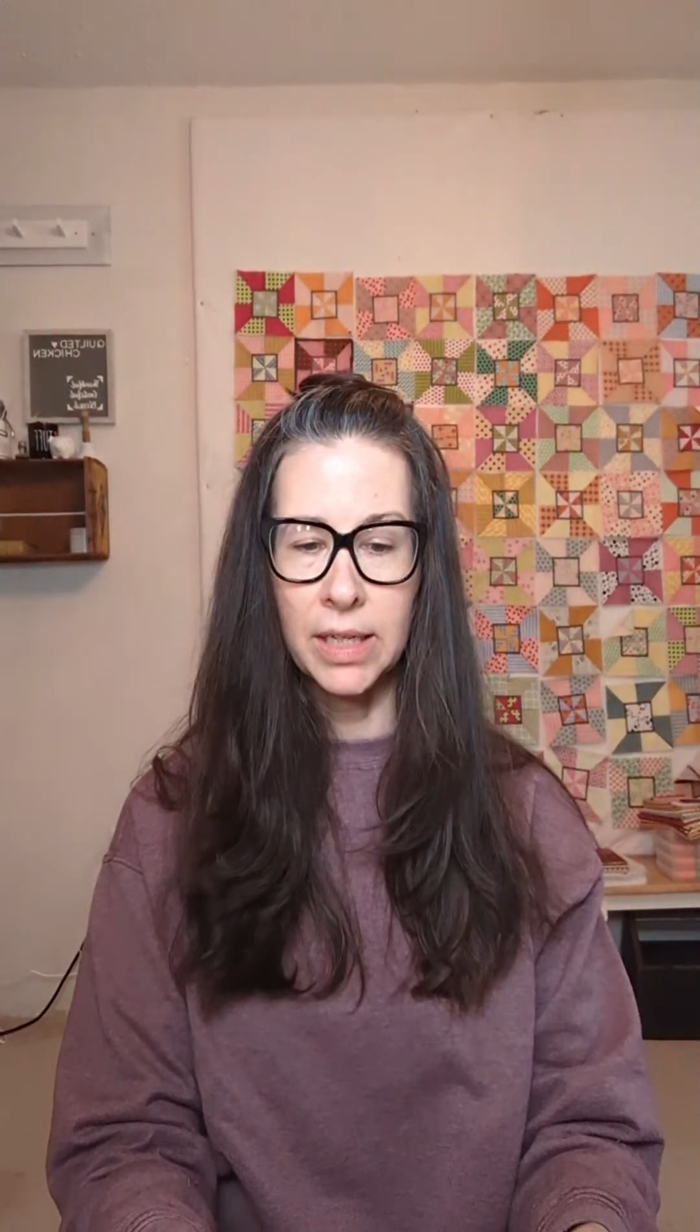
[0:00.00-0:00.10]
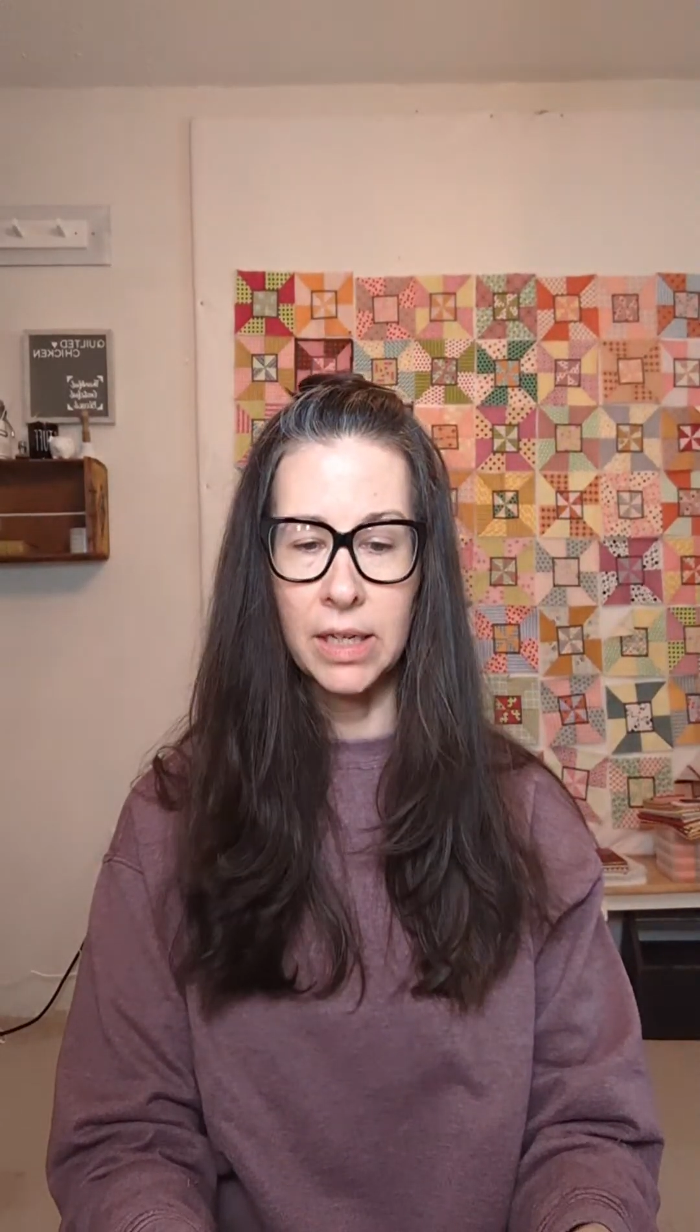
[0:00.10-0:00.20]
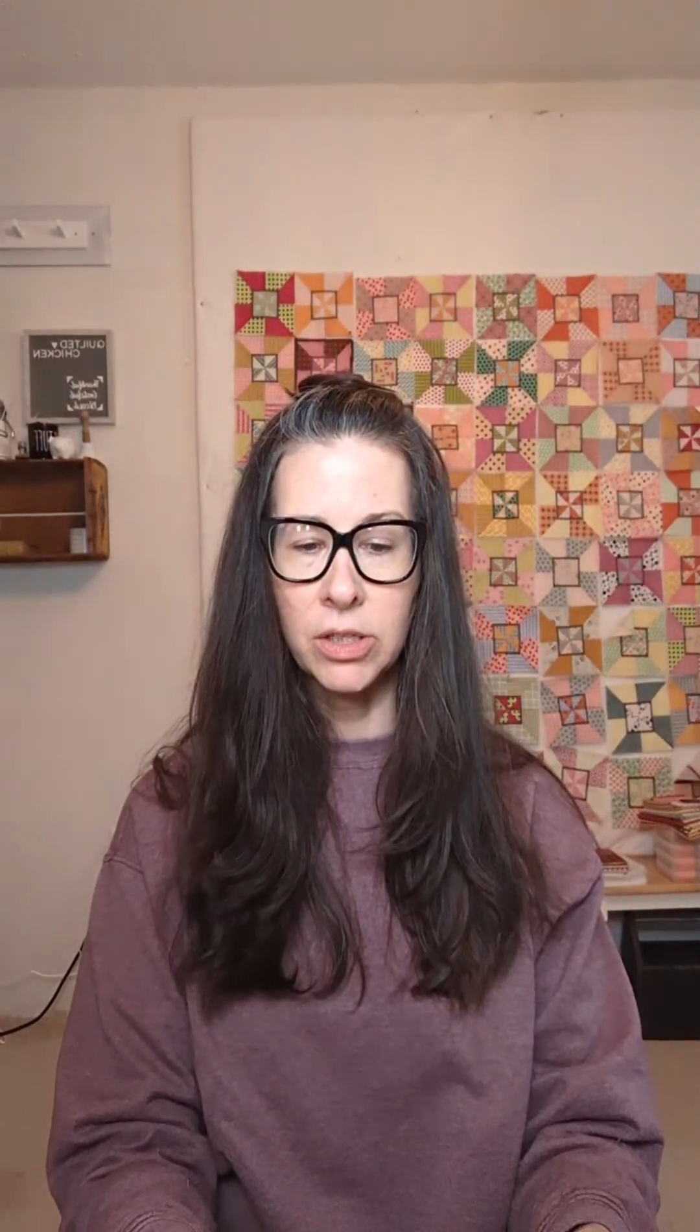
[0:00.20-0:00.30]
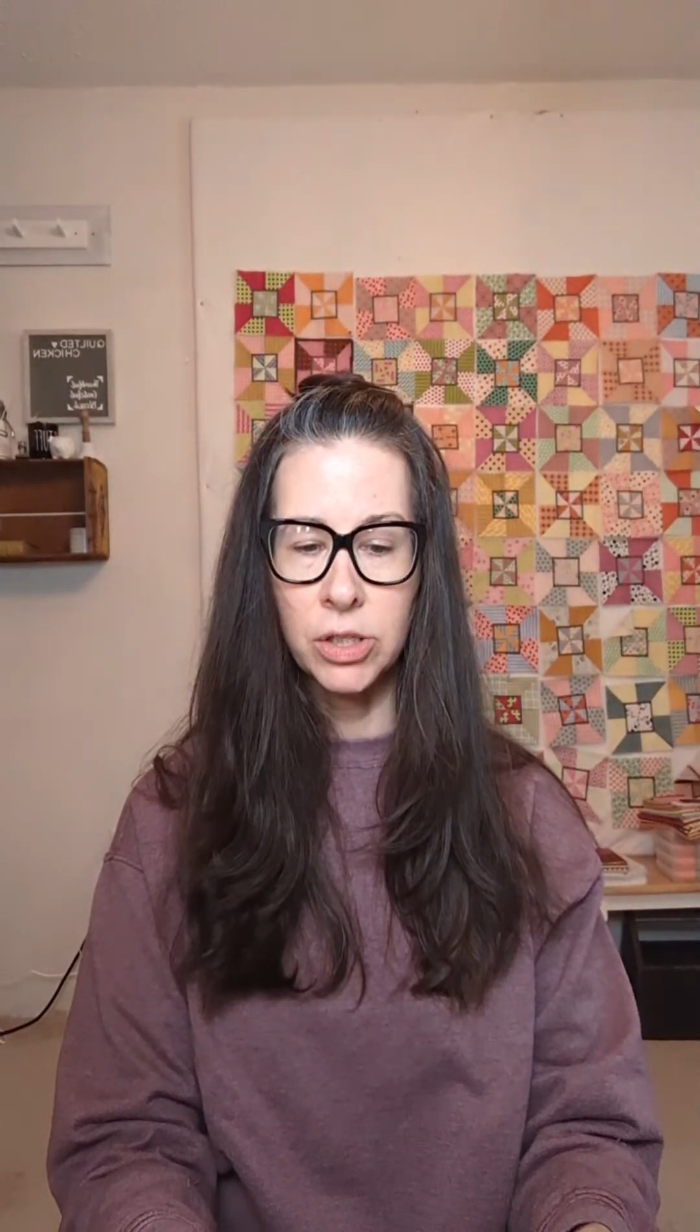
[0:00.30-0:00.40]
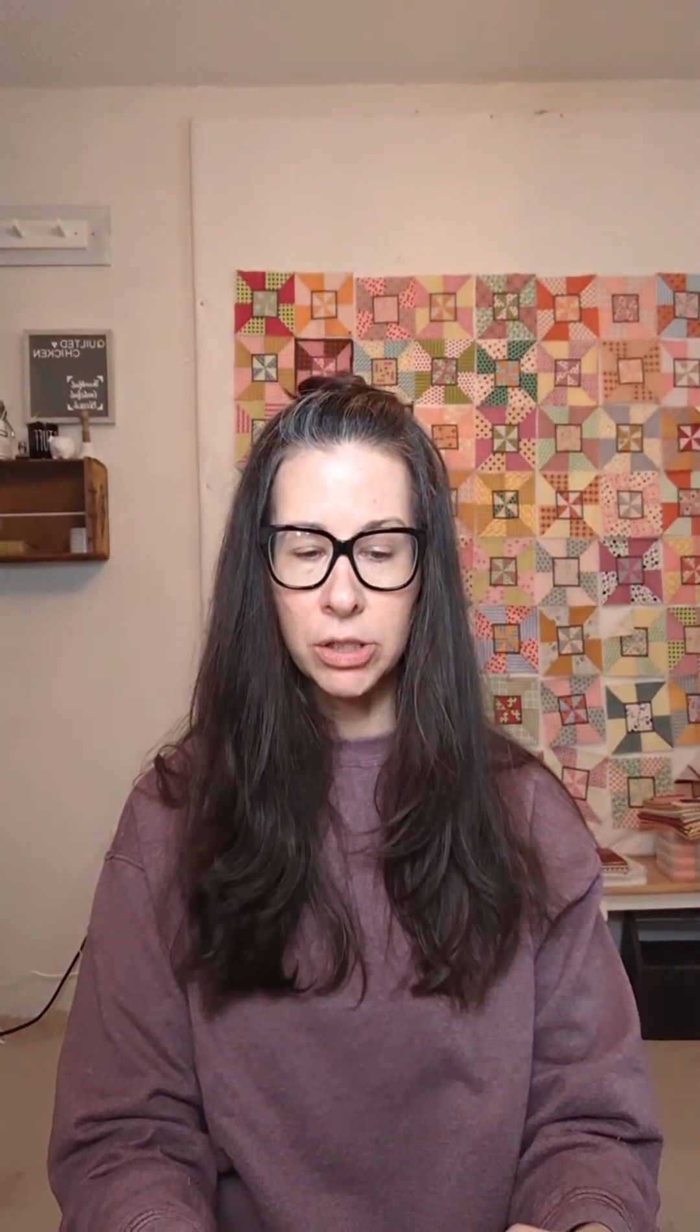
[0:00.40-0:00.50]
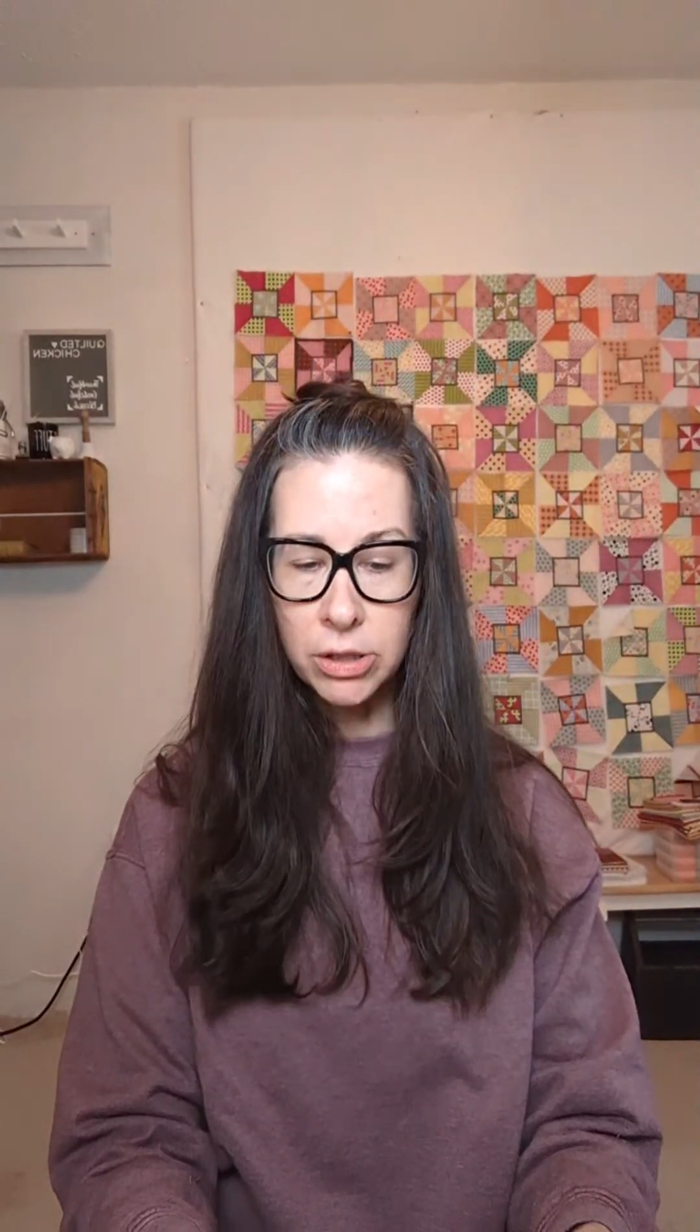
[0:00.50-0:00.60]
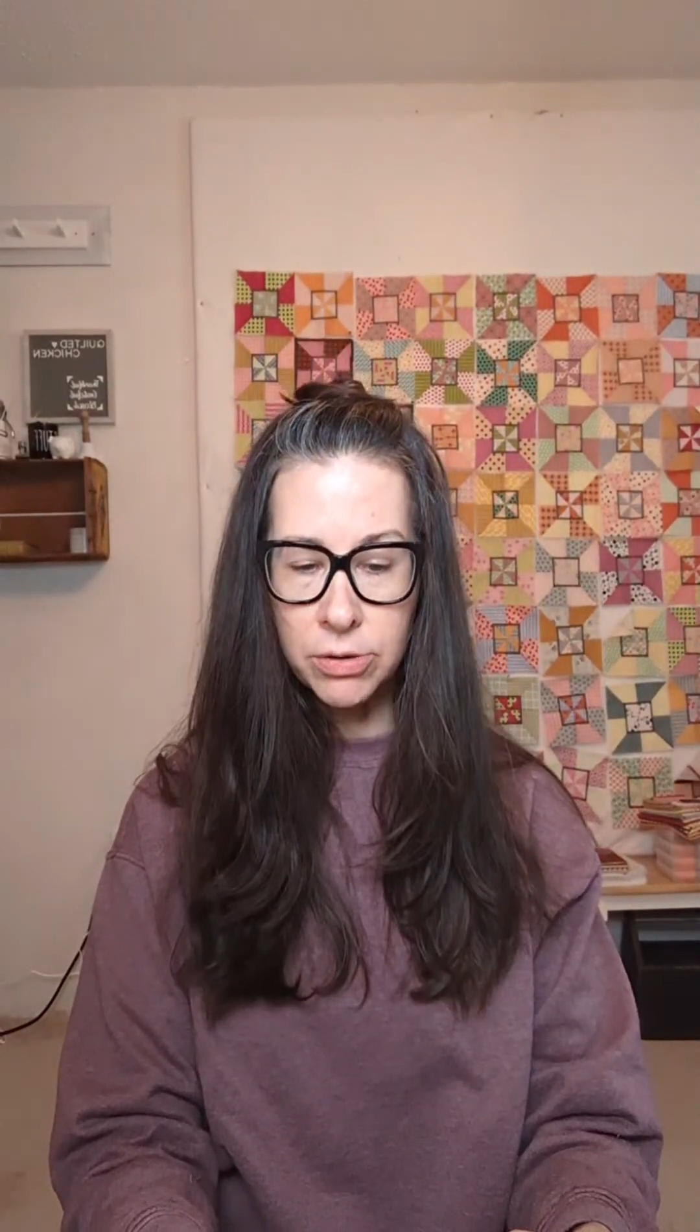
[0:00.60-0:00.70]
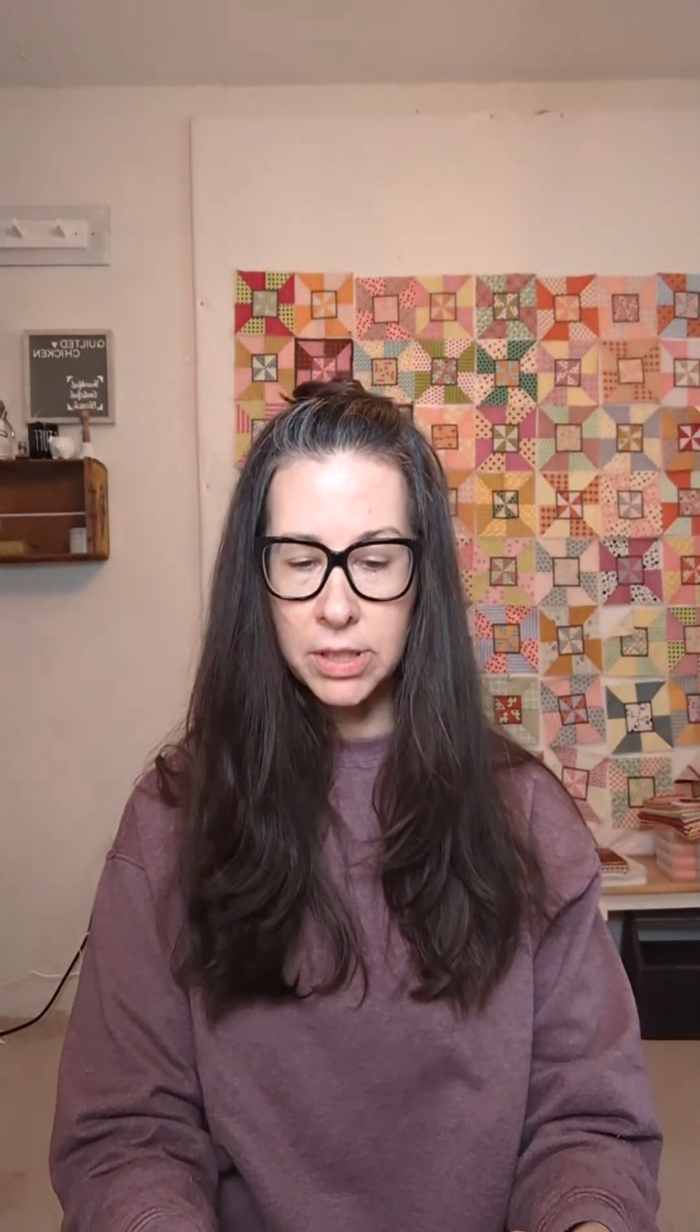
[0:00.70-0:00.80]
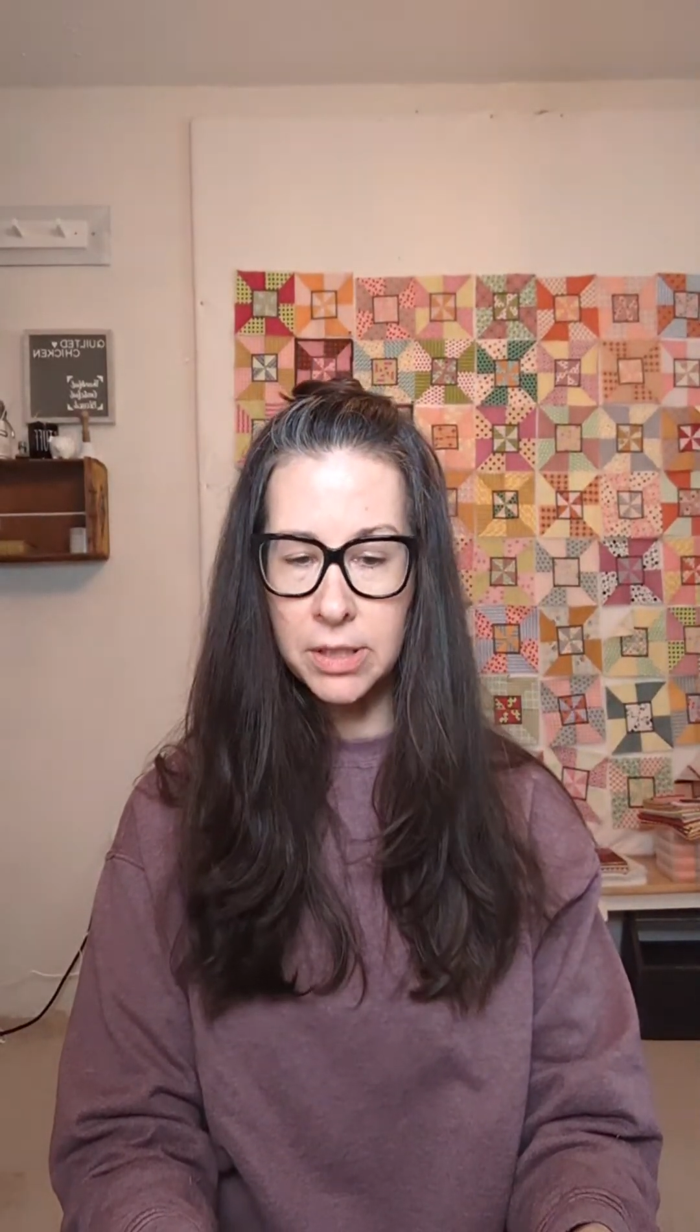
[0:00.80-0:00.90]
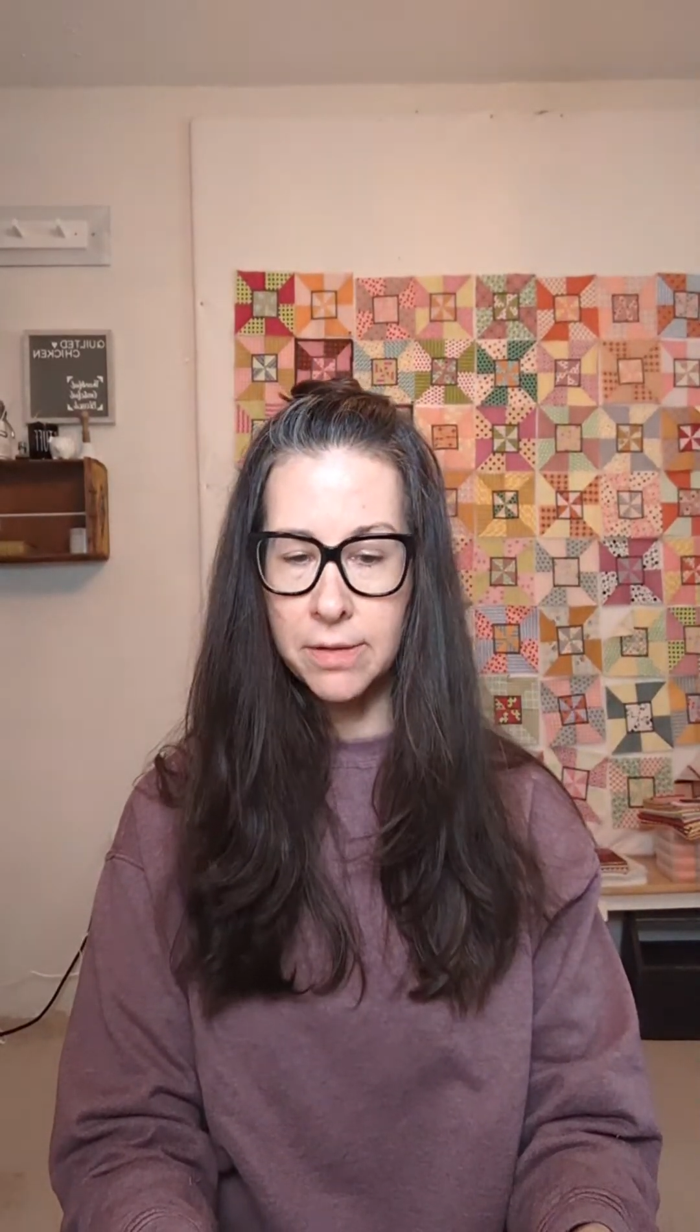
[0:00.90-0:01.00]
an
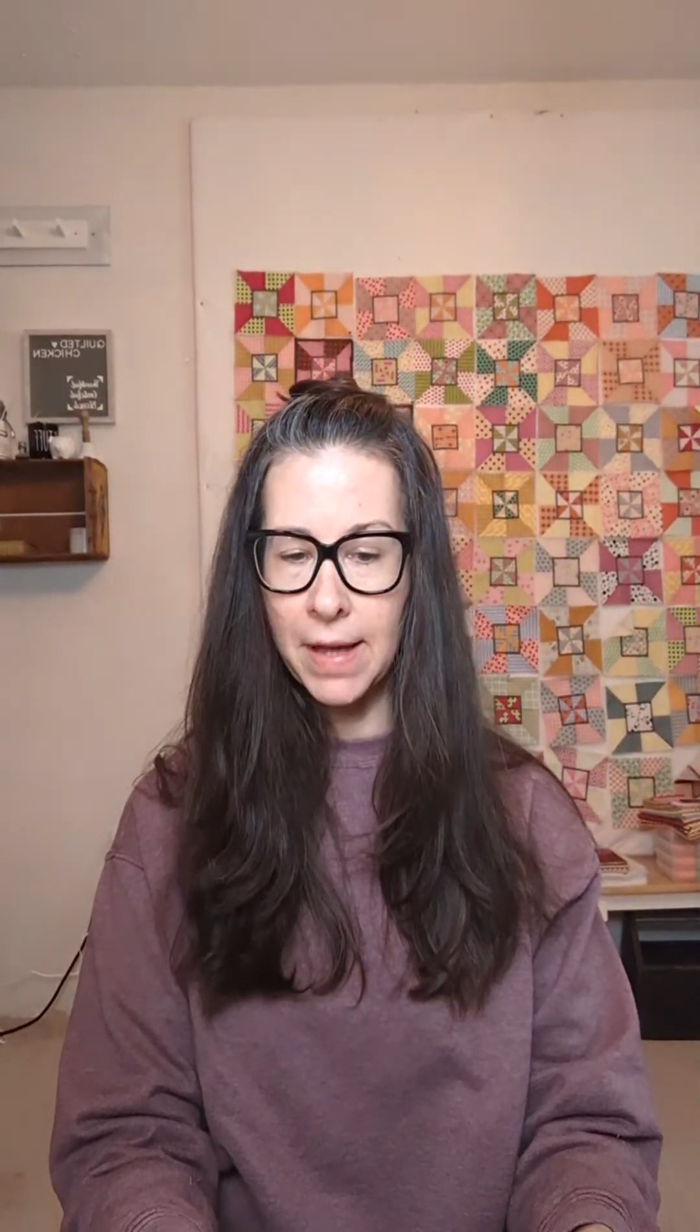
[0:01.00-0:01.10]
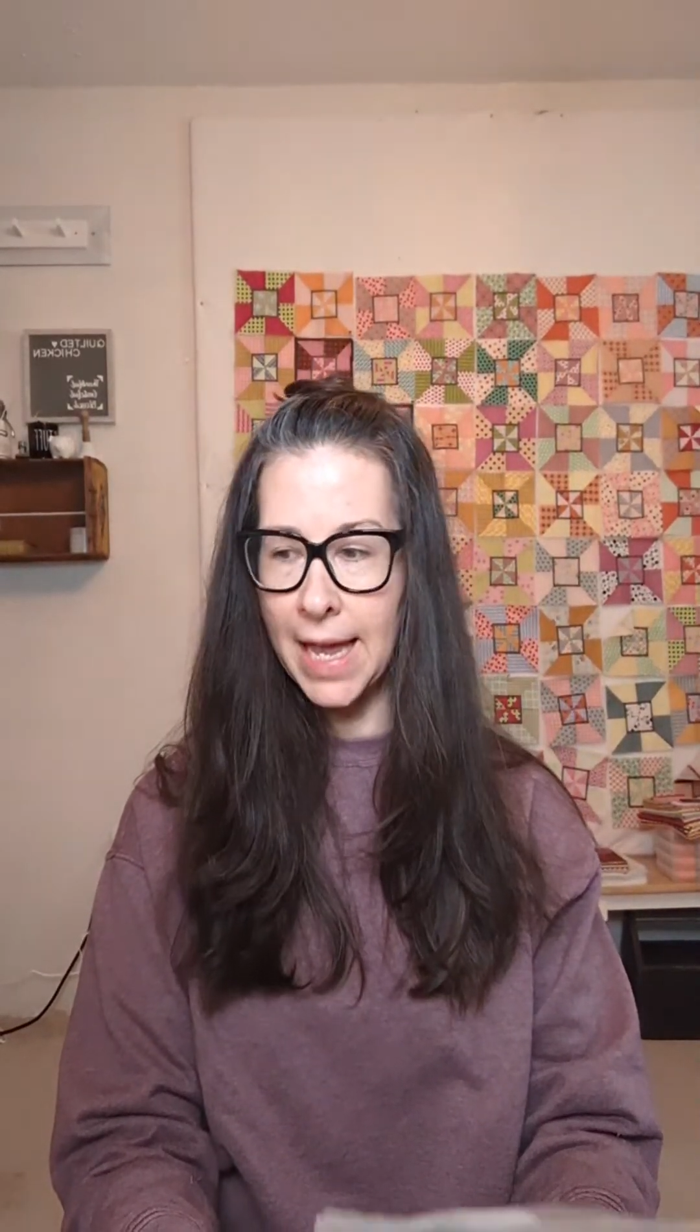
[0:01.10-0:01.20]
exclusive